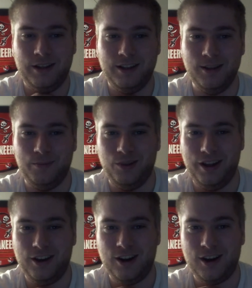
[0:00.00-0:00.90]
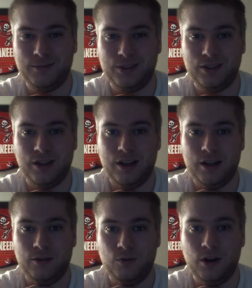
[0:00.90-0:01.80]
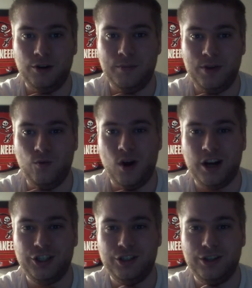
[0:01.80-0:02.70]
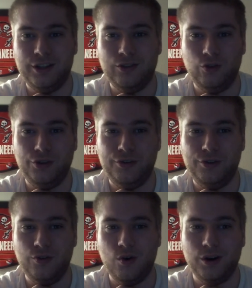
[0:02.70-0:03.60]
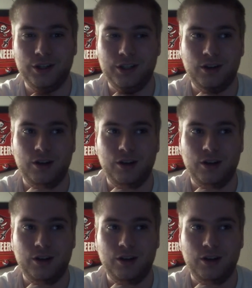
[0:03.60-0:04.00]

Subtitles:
in the playoffs, whether it be Washington or New York,